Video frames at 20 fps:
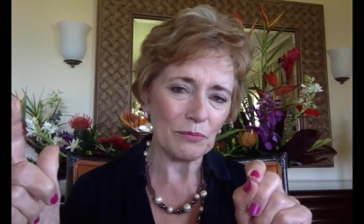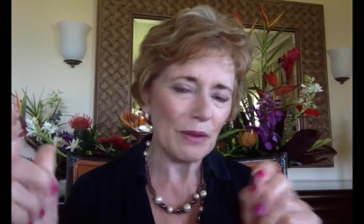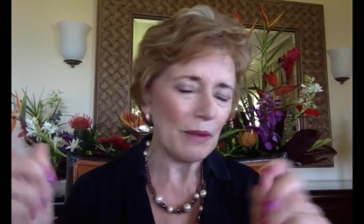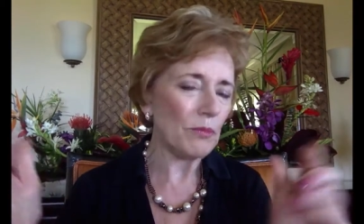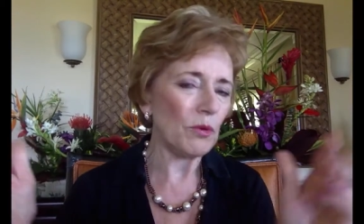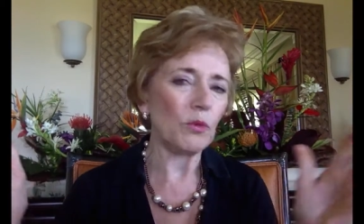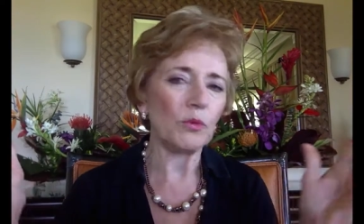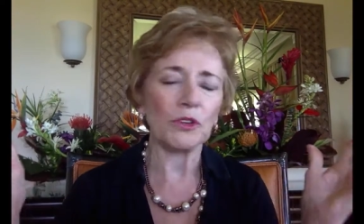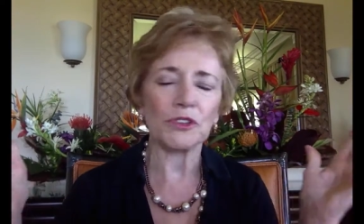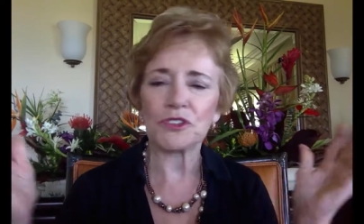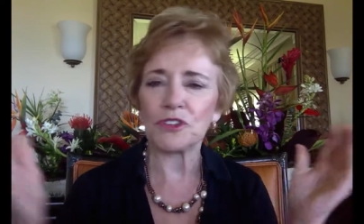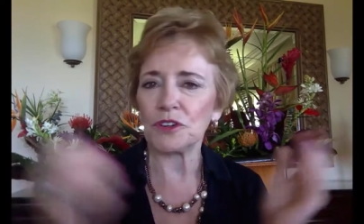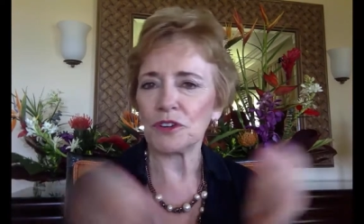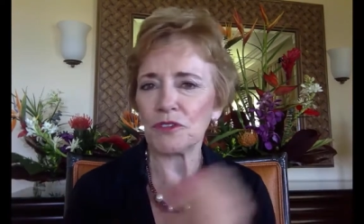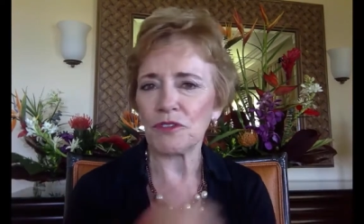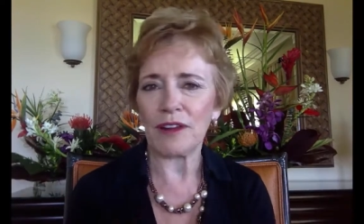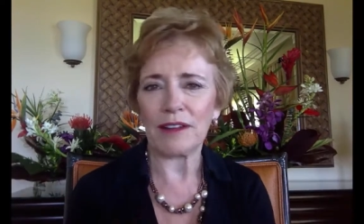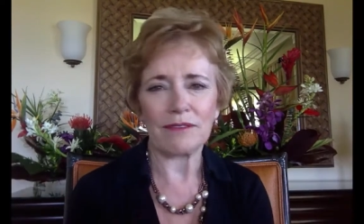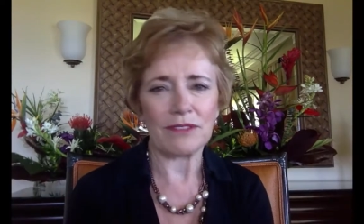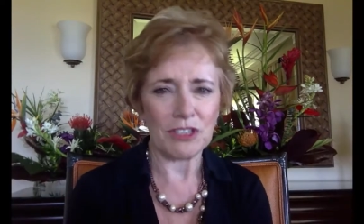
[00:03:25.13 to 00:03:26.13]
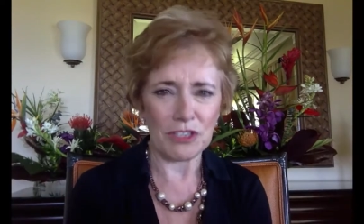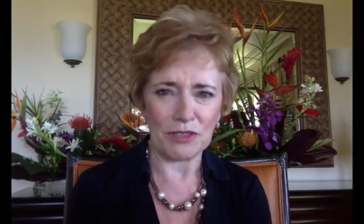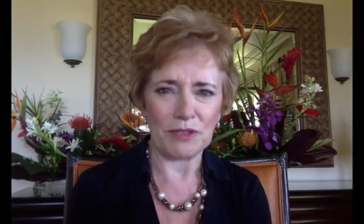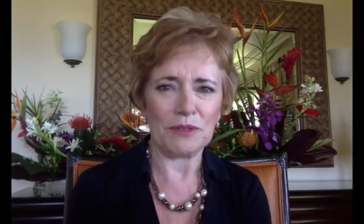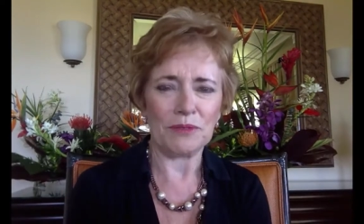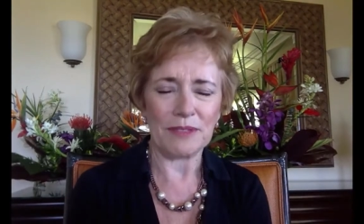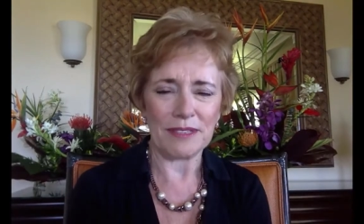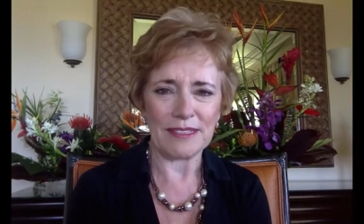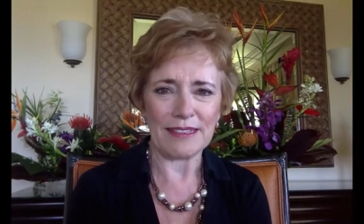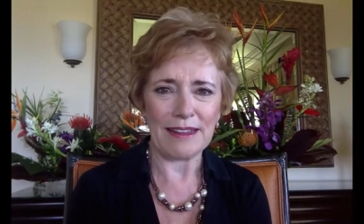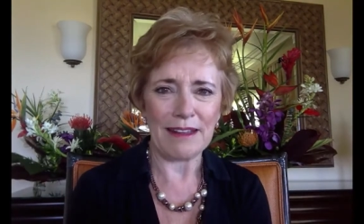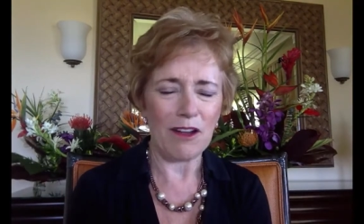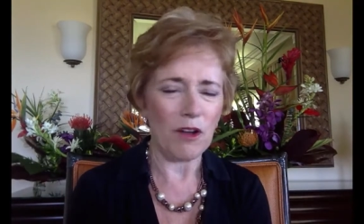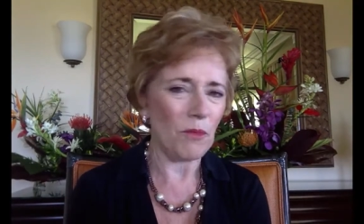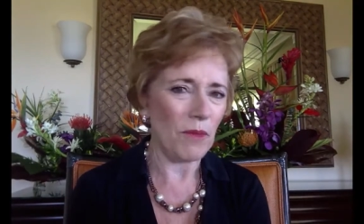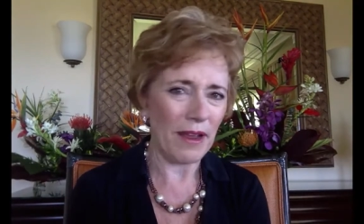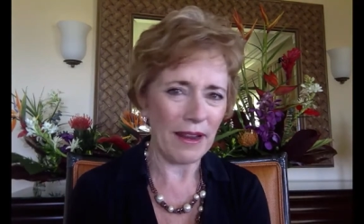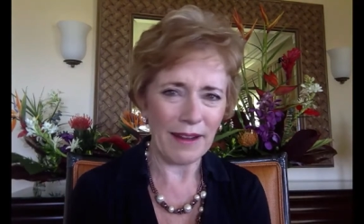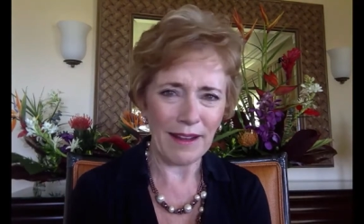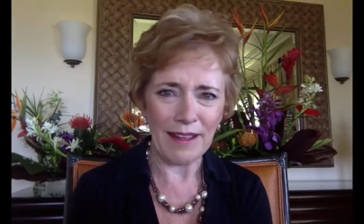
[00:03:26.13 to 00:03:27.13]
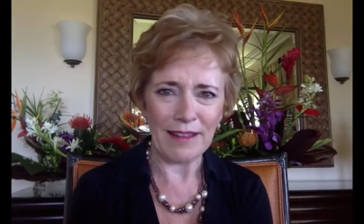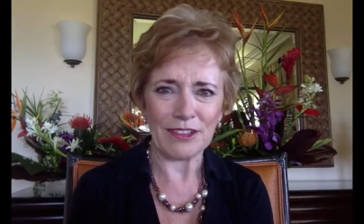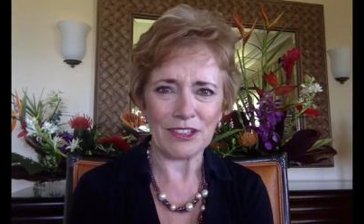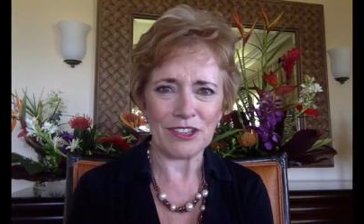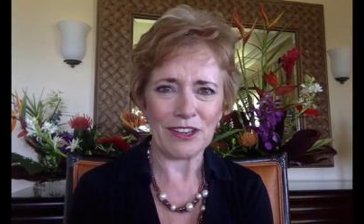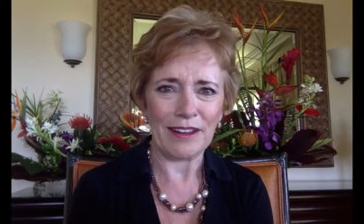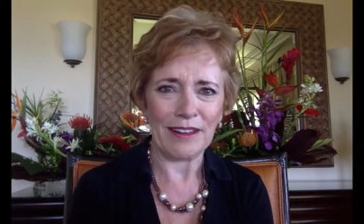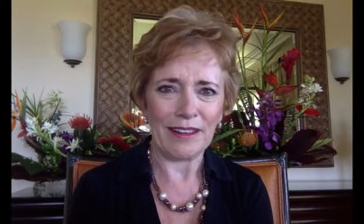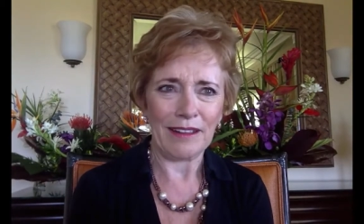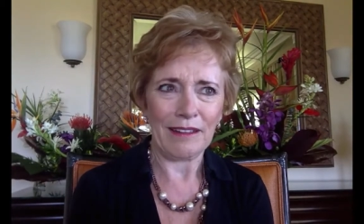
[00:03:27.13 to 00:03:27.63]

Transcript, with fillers: People will turn around to you and say, Oh my gosh,